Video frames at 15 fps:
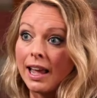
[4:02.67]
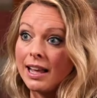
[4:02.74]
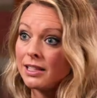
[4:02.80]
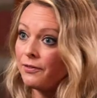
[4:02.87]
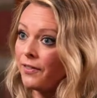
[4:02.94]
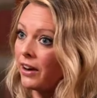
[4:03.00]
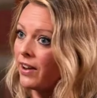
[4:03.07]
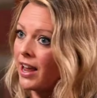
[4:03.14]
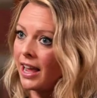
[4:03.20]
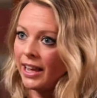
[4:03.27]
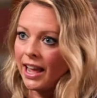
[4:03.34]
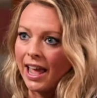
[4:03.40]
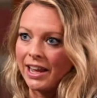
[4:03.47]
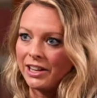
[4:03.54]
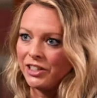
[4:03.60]
It's very
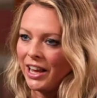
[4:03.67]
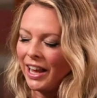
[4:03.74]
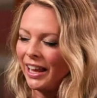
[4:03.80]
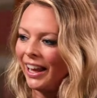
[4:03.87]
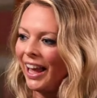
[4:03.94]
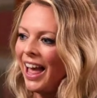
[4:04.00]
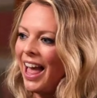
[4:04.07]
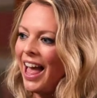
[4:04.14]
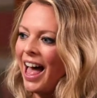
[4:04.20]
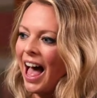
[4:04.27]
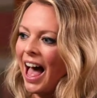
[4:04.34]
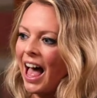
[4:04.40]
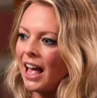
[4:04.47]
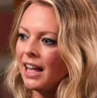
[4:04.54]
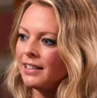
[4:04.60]
engaging
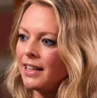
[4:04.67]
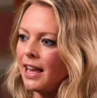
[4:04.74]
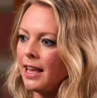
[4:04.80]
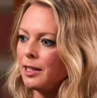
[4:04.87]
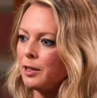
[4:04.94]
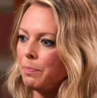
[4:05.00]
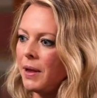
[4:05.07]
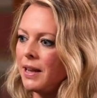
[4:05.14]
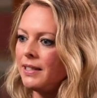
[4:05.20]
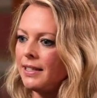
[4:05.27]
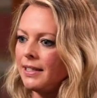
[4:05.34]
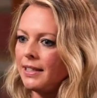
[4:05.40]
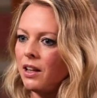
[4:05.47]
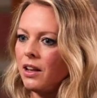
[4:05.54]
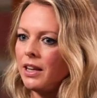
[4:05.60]
and it's been
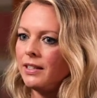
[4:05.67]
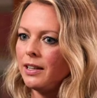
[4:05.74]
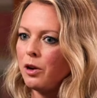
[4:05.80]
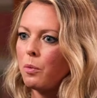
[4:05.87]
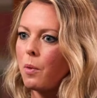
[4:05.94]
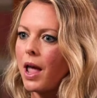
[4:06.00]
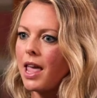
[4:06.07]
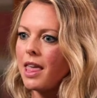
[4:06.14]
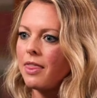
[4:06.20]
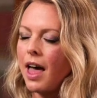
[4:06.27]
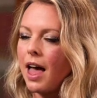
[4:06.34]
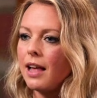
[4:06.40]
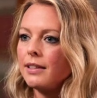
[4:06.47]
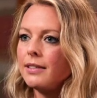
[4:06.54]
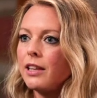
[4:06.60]
designed in a way
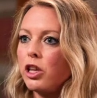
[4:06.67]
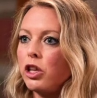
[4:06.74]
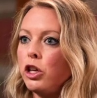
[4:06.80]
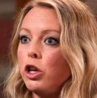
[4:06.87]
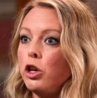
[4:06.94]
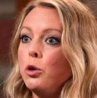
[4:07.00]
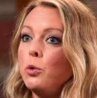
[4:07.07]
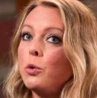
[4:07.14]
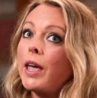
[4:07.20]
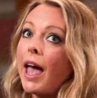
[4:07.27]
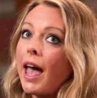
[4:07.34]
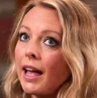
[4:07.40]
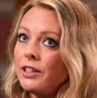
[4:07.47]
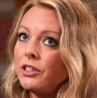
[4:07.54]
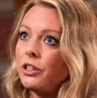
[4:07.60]
that you
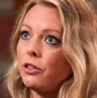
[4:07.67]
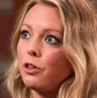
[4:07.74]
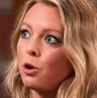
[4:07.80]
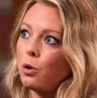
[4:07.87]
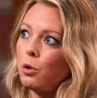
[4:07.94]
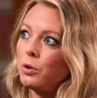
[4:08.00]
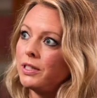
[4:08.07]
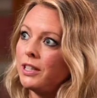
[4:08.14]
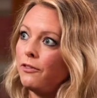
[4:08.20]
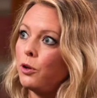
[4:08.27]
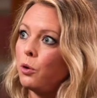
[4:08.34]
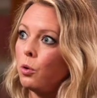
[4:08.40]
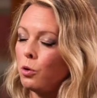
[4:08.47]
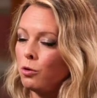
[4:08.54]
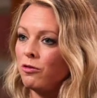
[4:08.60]
can do the course if
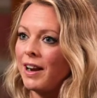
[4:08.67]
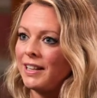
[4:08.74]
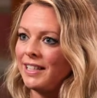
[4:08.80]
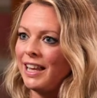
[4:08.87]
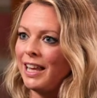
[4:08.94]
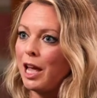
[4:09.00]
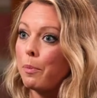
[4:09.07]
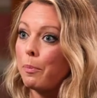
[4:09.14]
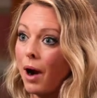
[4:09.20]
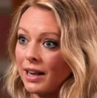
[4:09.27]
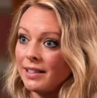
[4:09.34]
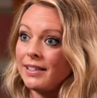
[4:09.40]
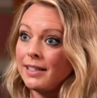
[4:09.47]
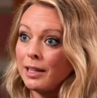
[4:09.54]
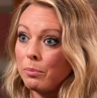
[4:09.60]
you're already a
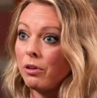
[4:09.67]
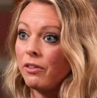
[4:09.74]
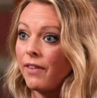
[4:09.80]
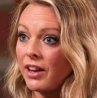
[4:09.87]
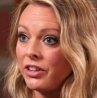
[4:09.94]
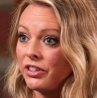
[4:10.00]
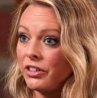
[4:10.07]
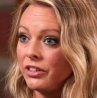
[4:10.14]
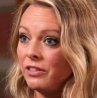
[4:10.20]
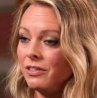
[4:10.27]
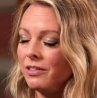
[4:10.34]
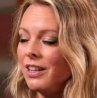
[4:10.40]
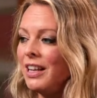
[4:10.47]
practicing professional.